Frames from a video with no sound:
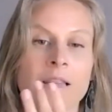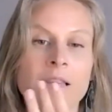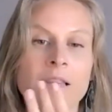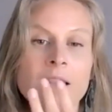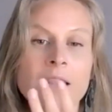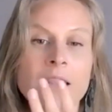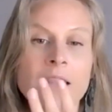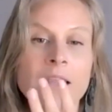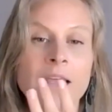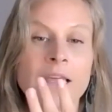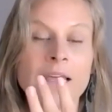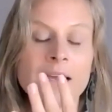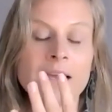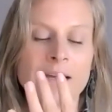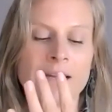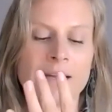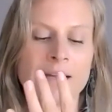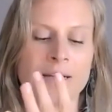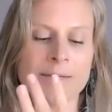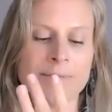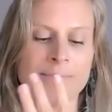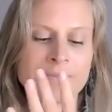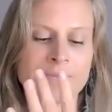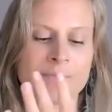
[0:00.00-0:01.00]
the
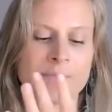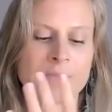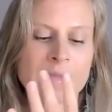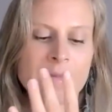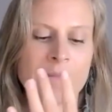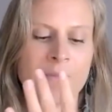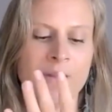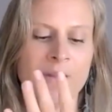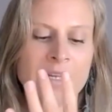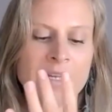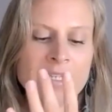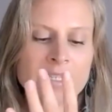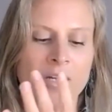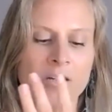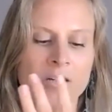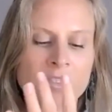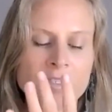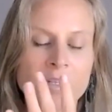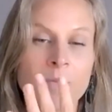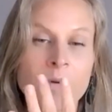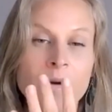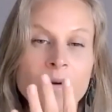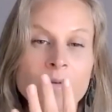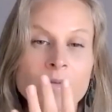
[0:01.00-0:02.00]

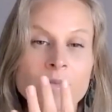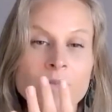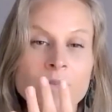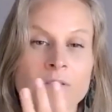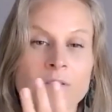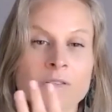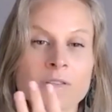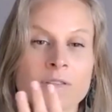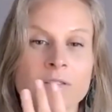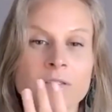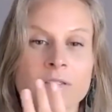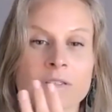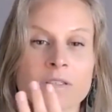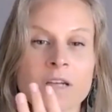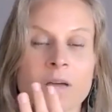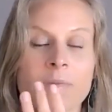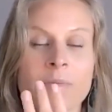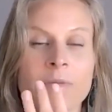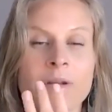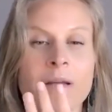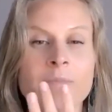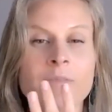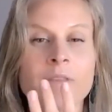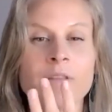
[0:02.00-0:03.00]
metatarsal bones,
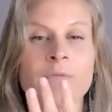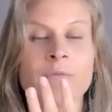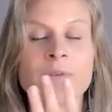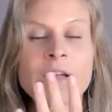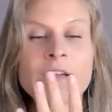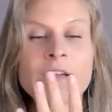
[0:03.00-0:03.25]
coming up the ring